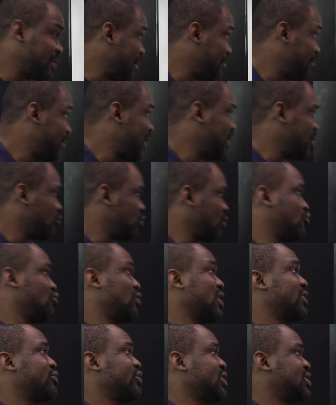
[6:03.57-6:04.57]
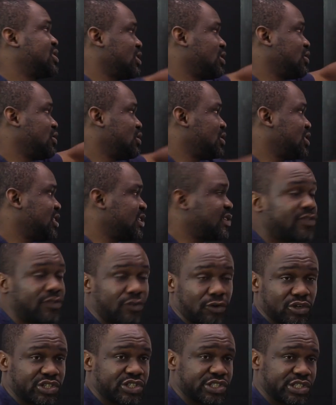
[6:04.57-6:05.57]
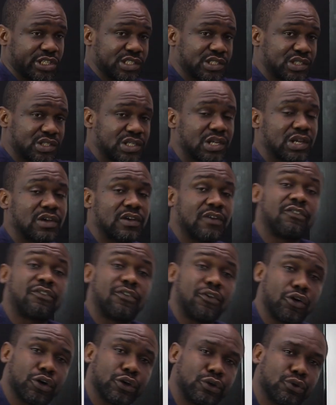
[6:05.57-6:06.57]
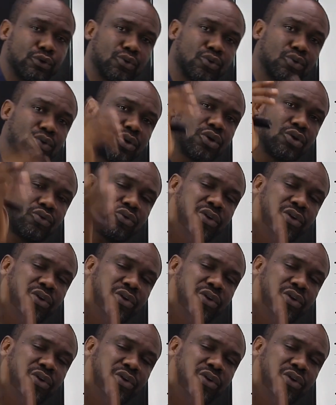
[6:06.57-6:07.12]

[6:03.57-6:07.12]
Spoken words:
And by the way, we are creating these four sheets for you,